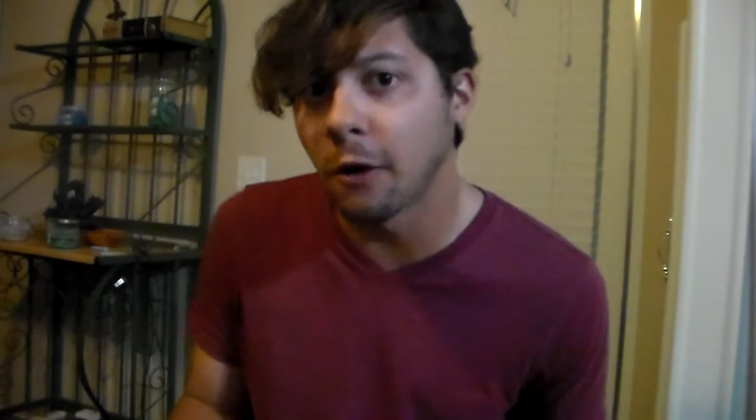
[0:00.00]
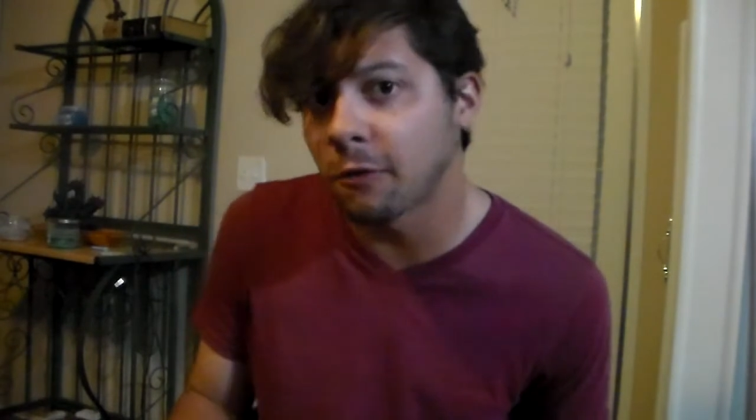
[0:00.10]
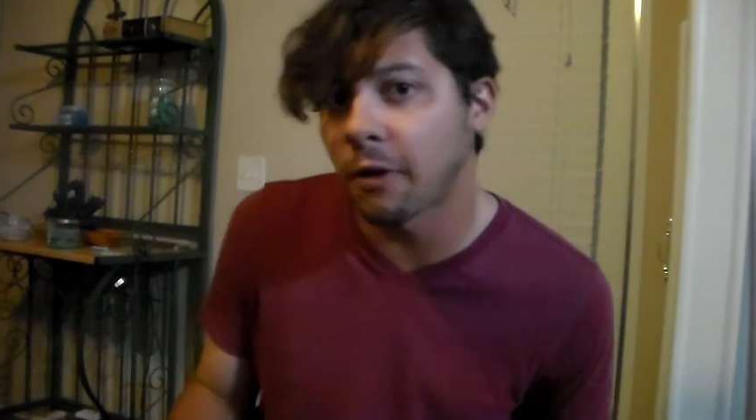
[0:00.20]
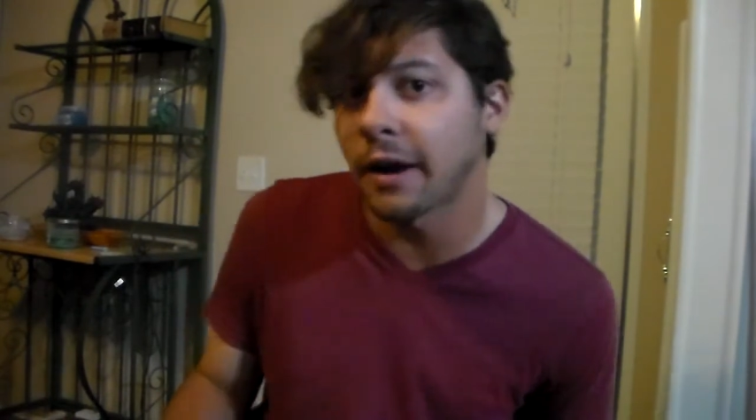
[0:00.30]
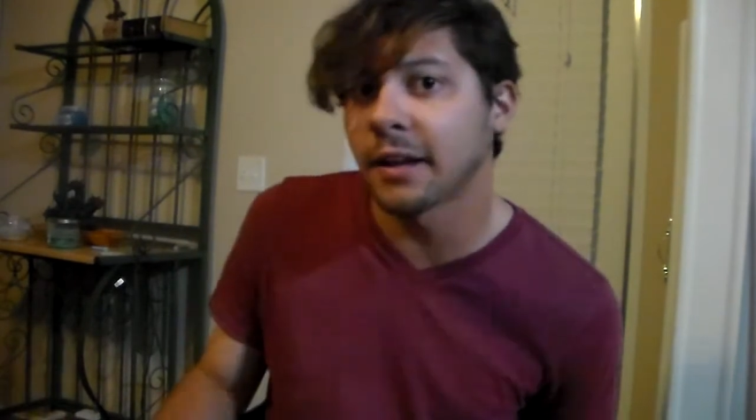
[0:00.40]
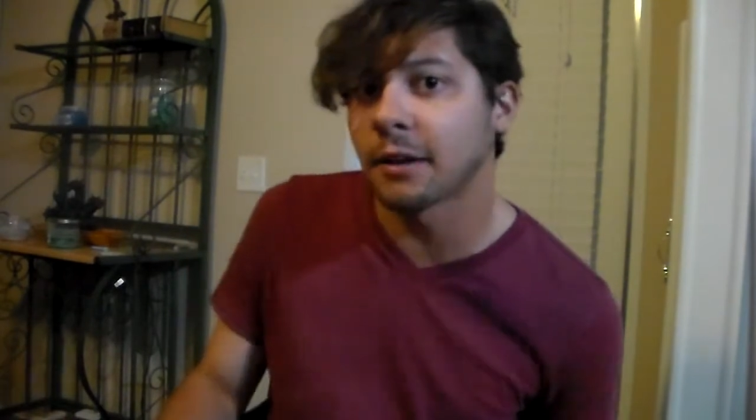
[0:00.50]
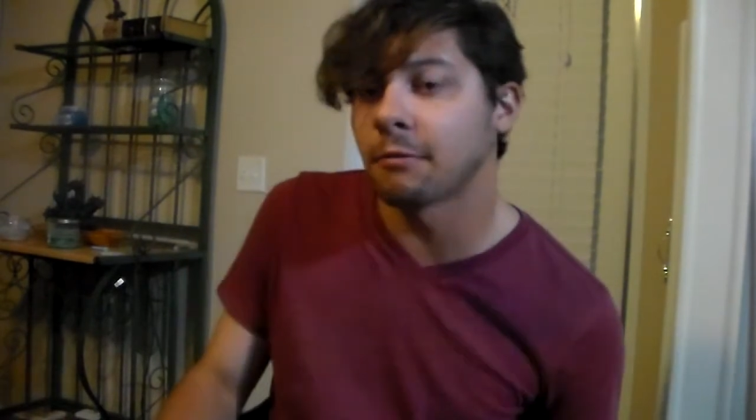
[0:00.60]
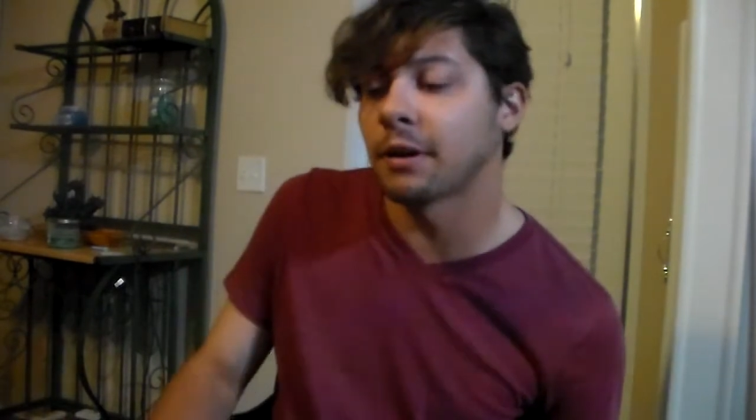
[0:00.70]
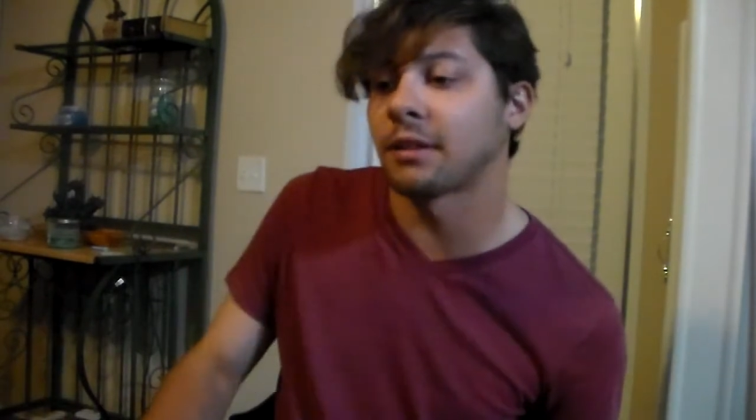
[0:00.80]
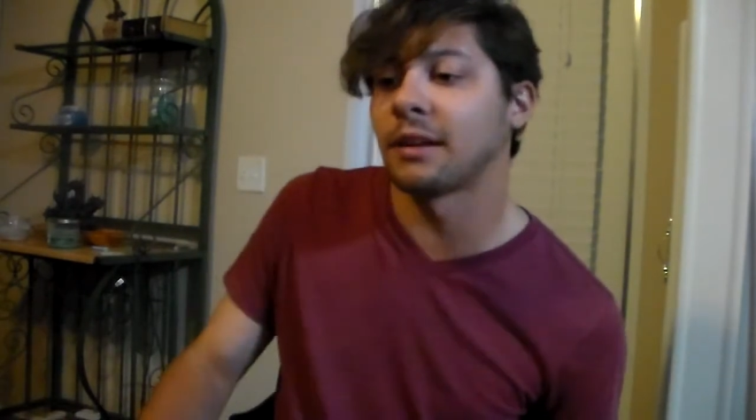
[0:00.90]
overriding it
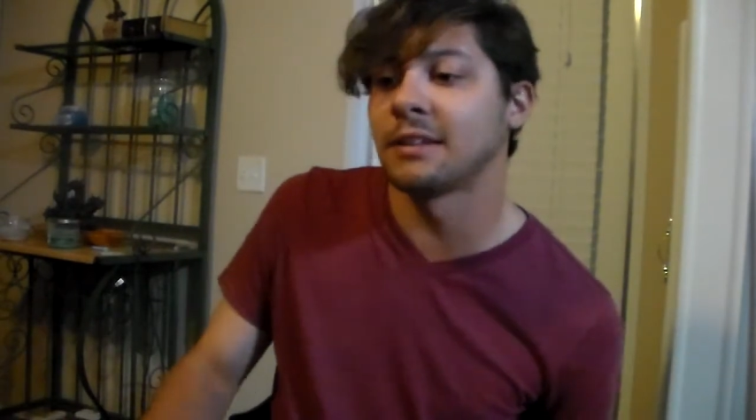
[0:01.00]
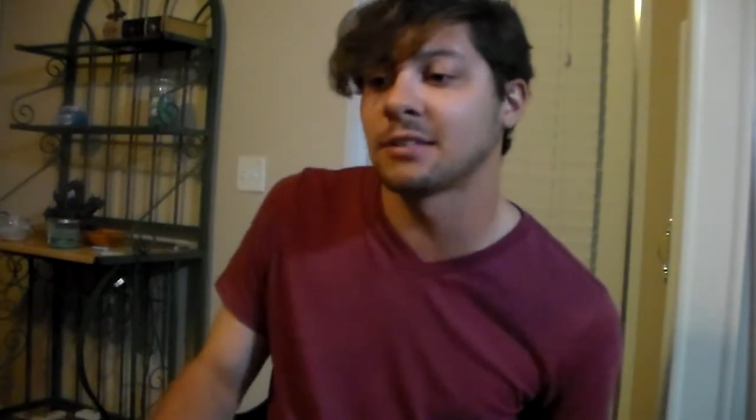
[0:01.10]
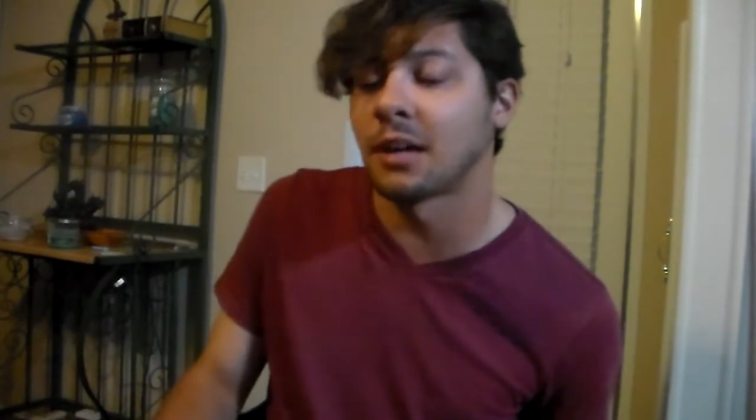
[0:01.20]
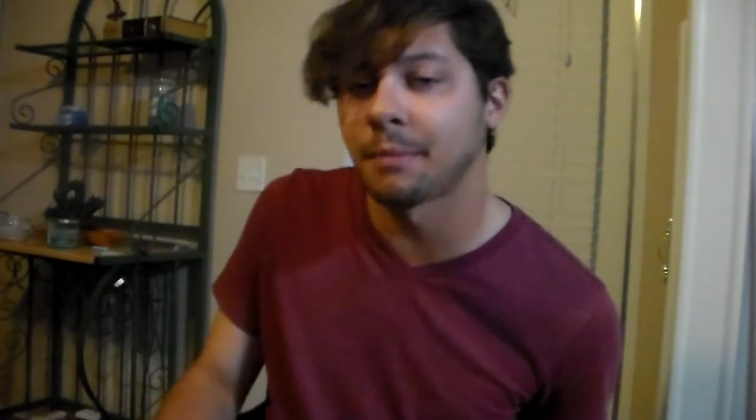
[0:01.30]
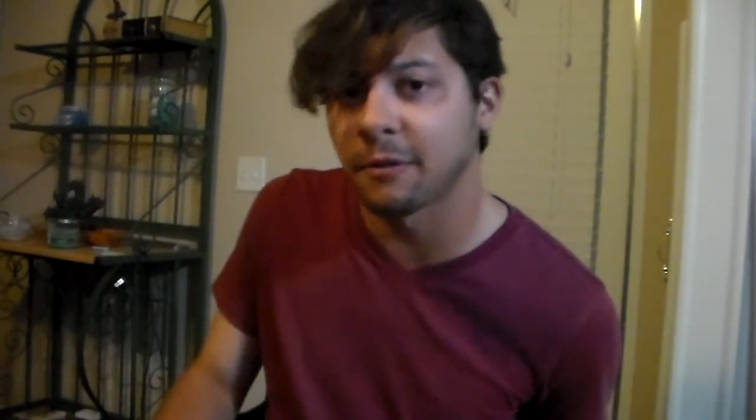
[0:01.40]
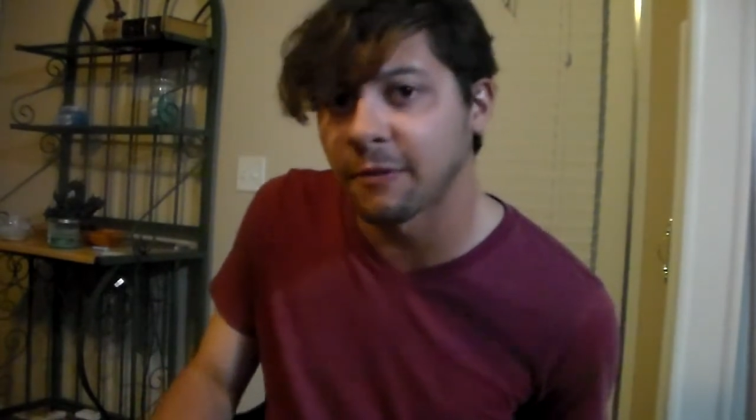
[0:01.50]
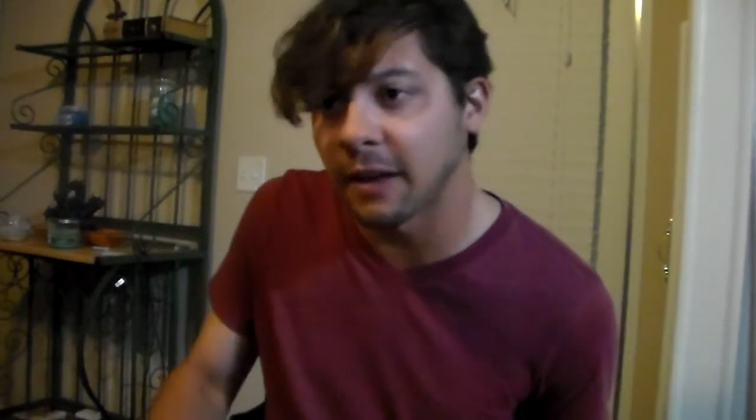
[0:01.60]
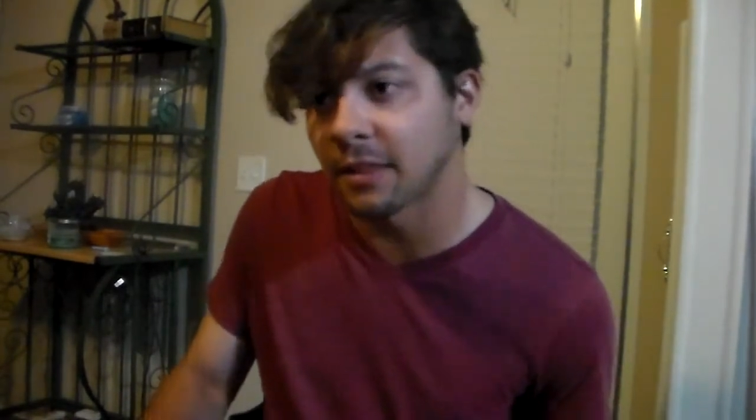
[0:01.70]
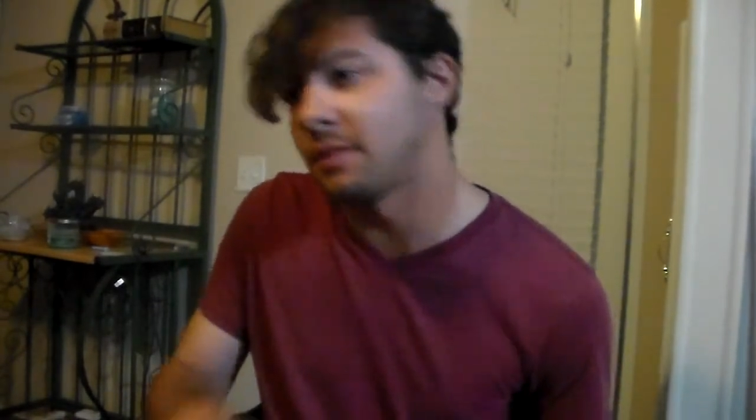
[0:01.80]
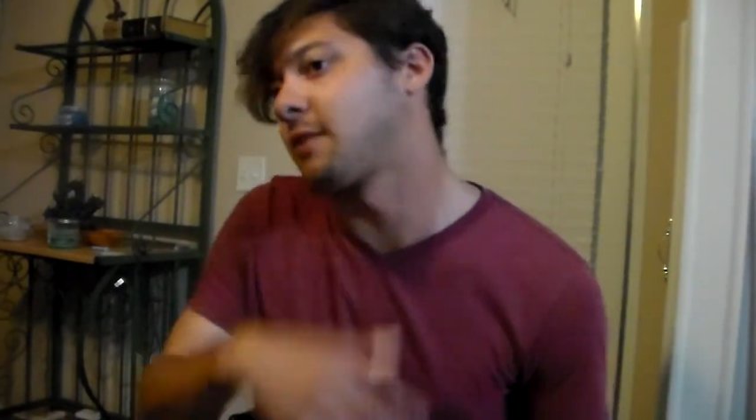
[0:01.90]
with Islamic
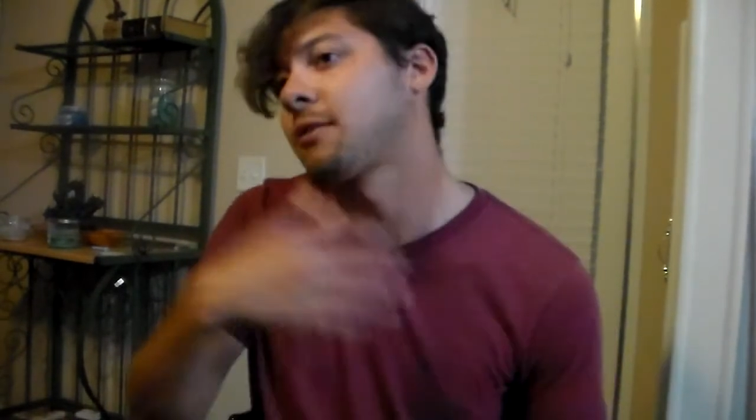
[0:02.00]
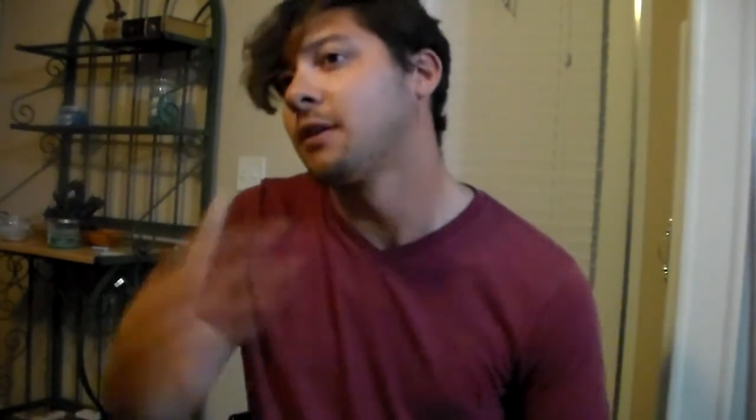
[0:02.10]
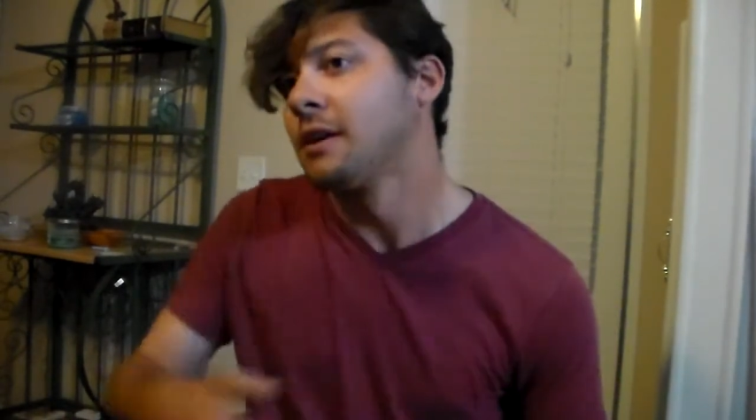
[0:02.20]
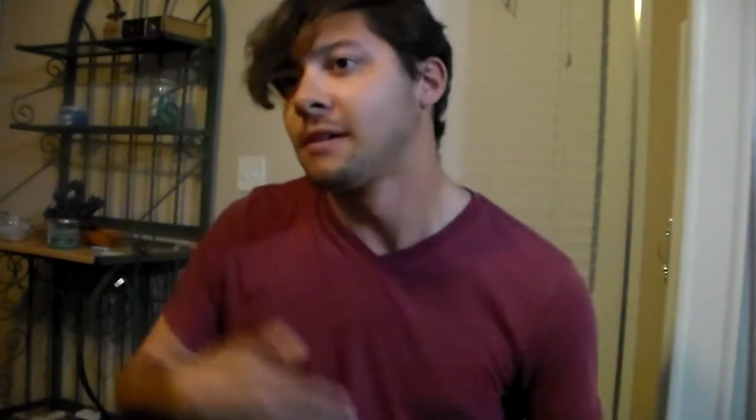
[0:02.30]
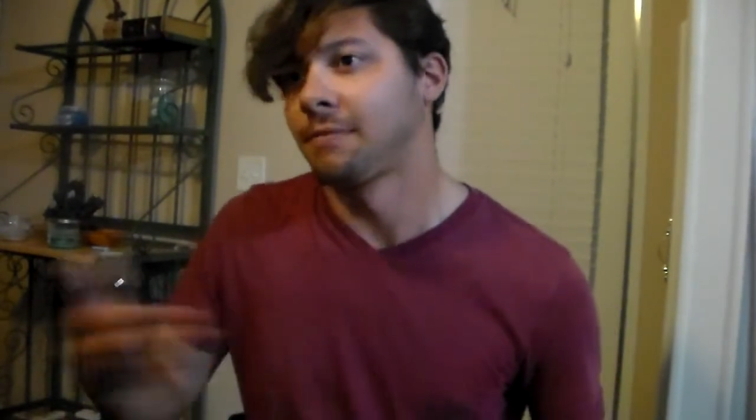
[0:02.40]
faith and their